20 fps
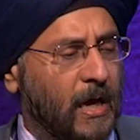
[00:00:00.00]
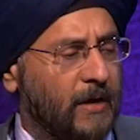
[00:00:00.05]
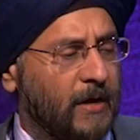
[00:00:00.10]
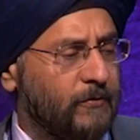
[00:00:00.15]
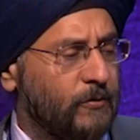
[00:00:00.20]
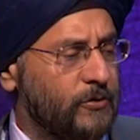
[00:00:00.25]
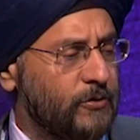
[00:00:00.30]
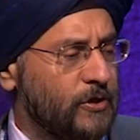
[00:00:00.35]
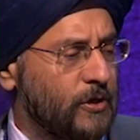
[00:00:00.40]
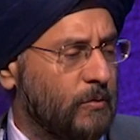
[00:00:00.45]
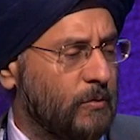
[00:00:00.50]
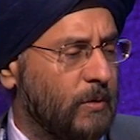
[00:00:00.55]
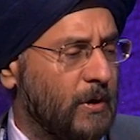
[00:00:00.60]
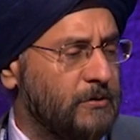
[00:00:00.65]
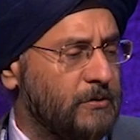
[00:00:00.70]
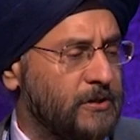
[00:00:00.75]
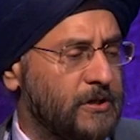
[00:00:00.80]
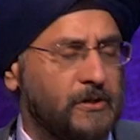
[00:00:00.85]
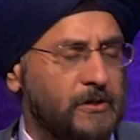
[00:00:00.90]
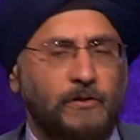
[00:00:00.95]
I've also
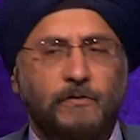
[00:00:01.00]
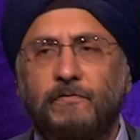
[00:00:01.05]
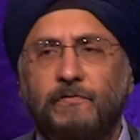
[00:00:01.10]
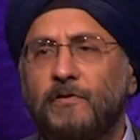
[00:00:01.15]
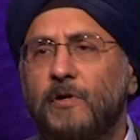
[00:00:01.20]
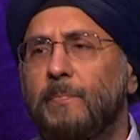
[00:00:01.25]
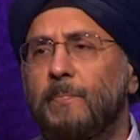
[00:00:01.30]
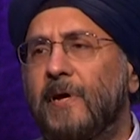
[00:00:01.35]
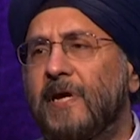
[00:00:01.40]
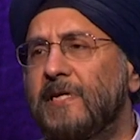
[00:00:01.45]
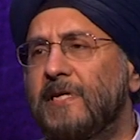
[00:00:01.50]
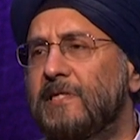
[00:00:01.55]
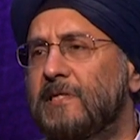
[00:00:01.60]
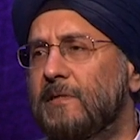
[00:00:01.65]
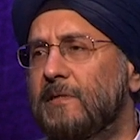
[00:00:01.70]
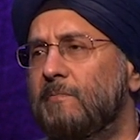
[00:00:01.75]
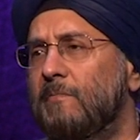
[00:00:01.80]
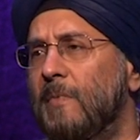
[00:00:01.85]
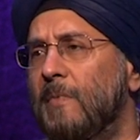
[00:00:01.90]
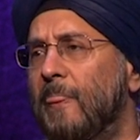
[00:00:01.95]
quoted you
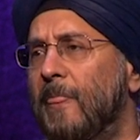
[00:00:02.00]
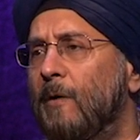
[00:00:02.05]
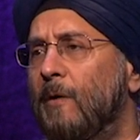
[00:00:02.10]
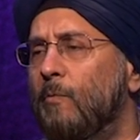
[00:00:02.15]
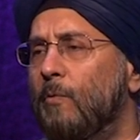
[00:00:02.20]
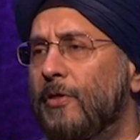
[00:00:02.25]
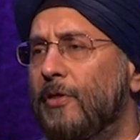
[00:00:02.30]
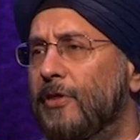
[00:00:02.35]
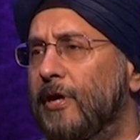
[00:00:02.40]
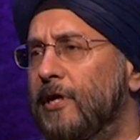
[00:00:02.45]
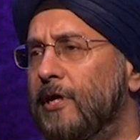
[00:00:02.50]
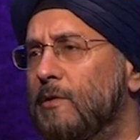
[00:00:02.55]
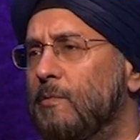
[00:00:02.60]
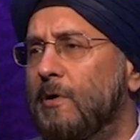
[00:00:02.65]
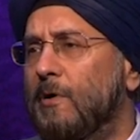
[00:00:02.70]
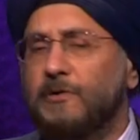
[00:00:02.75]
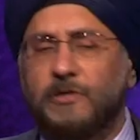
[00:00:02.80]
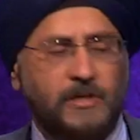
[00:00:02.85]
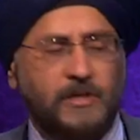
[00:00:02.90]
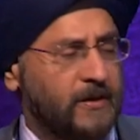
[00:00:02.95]
verbatim what they
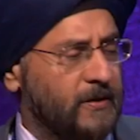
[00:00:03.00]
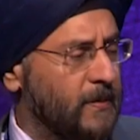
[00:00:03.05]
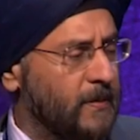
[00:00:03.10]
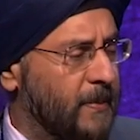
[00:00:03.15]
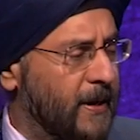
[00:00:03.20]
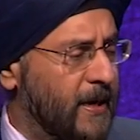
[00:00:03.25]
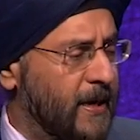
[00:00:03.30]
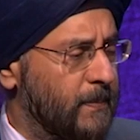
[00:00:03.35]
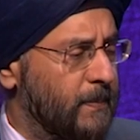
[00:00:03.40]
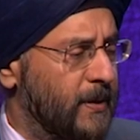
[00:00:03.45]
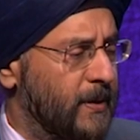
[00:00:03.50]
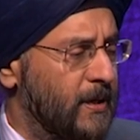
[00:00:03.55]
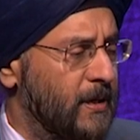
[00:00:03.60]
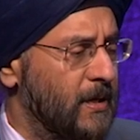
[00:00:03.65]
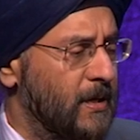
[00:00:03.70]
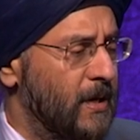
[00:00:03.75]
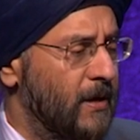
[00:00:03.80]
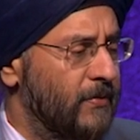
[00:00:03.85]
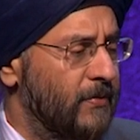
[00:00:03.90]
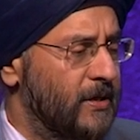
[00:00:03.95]
quoted in the paper,
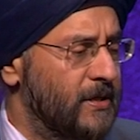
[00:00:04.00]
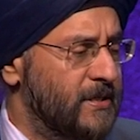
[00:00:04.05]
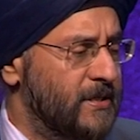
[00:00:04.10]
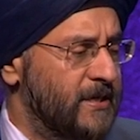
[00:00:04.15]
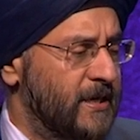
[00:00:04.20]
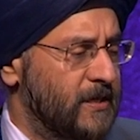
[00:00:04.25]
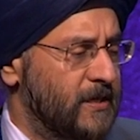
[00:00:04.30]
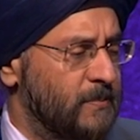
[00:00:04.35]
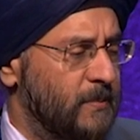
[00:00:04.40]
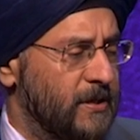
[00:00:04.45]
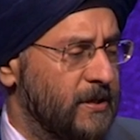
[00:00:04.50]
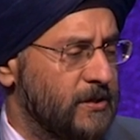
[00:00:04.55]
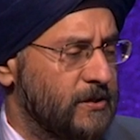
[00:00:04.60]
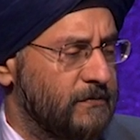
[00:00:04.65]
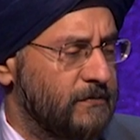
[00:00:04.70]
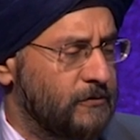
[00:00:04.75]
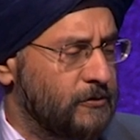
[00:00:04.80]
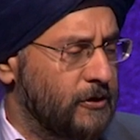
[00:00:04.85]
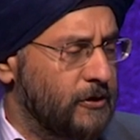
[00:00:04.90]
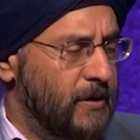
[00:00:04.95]
that 6
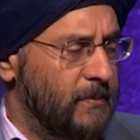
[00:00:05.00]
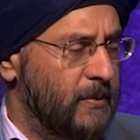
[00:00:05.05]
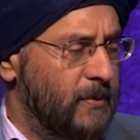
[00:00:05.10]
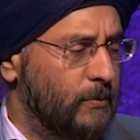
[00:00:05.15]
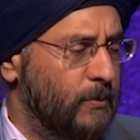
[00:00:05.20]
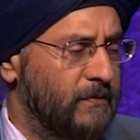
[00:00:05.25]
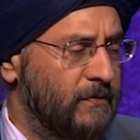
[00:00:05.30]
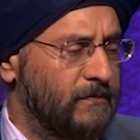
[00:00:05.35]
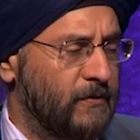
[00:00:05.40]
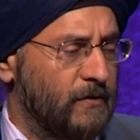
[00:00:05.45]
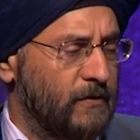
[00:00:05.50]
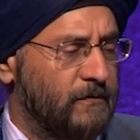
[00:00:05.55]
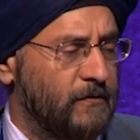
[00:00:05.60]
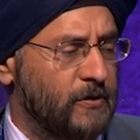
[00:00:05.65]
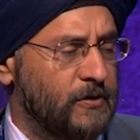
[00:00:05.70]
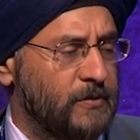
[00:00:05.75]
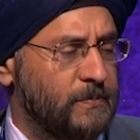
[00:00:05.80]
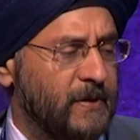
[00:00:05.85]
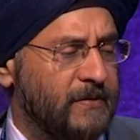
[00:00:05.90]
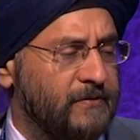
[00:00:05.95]
months of treatment with
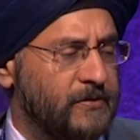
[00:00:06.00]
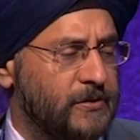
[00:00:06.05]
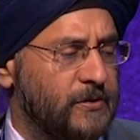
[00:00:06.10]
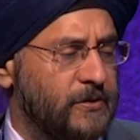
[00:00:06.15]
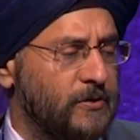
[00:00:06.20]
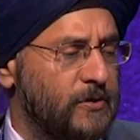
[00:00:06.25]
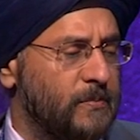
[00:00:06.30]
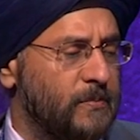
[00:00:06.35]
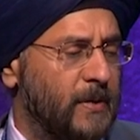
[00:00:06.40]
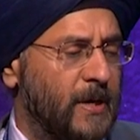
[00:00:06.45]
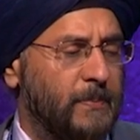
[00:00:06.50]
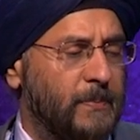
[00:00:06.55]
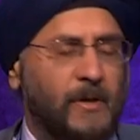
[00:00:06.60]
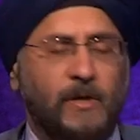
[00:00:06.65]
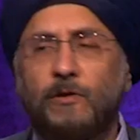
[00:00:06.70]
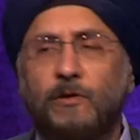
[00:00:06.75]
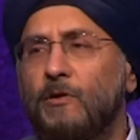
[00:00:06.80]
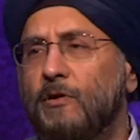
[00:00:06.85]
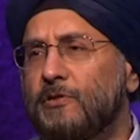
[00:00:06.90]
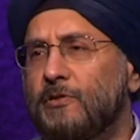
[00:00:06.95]
Folfox bevacizumab
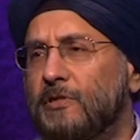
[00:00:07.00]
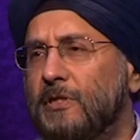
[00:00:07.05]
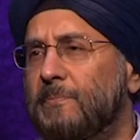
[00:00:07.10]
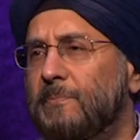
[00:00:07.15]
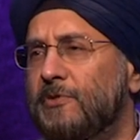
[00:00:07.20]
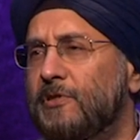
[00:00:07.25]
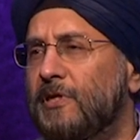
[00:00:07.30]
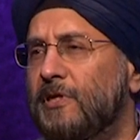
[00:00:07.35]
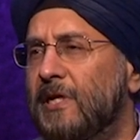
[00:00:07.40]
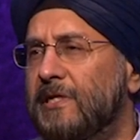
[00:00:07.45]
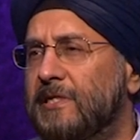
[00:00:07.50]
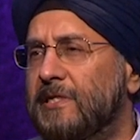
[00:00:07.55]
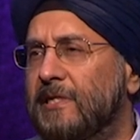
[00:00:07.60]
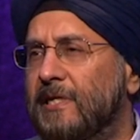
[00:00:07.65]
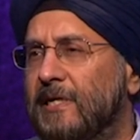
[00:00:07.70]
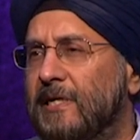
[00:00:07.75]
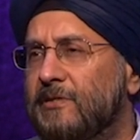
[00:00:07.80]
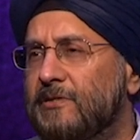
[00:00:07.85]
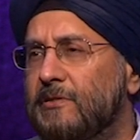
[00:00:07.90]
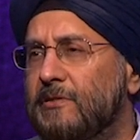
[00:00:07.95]
can cost up to
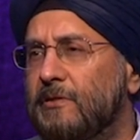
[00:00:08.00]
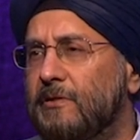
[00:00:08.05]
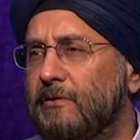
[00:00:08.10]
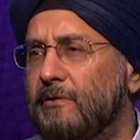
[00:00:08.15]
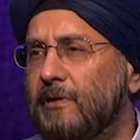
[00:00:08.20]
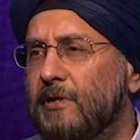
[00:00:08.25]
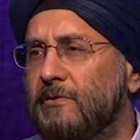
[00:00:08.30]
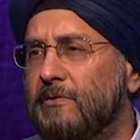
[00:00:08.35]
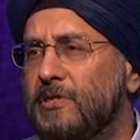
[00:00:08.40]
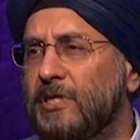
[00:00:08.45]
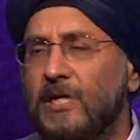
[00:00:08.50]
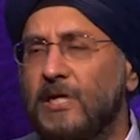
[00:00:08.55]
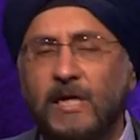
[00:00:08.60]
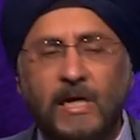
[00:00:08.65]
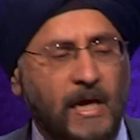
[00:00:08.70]
90,000 euros.